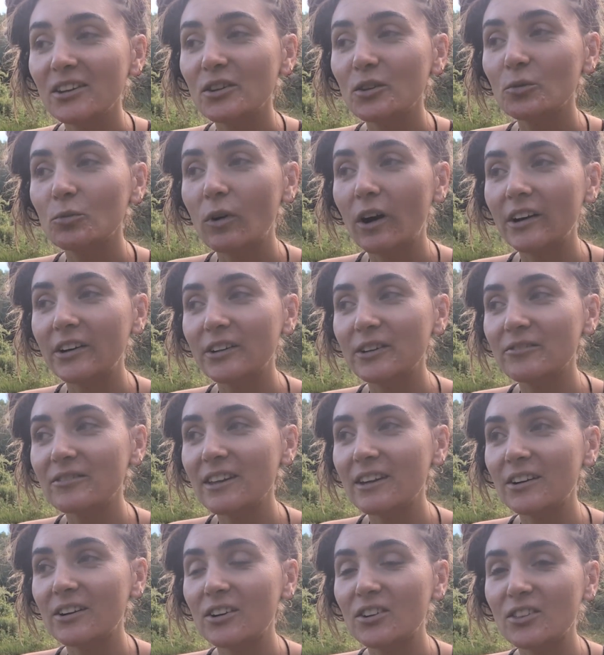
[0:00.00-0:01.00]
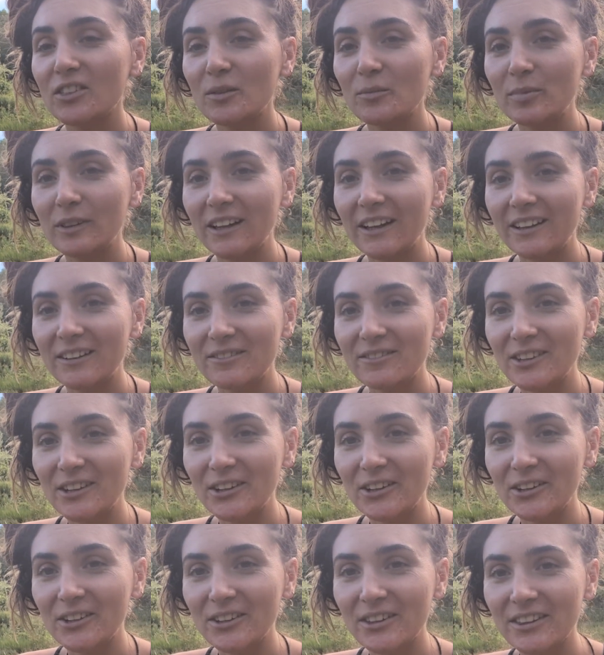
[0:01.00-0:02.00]
The water of the earth, the blood of the
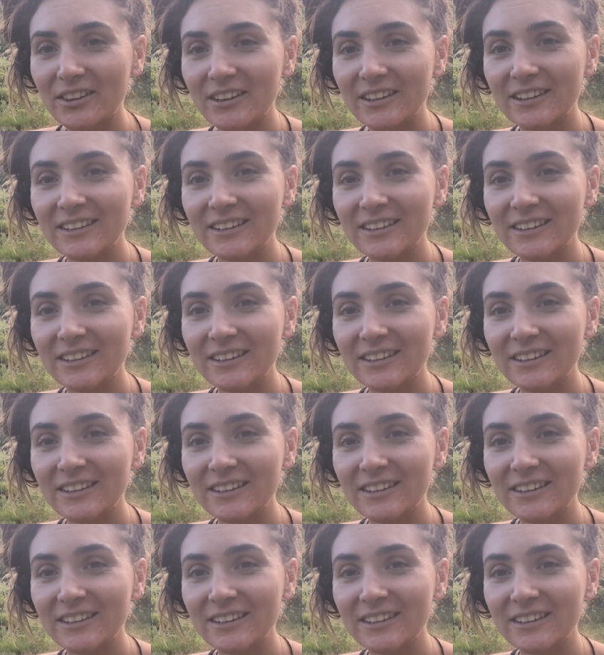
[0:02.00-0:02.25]
earth,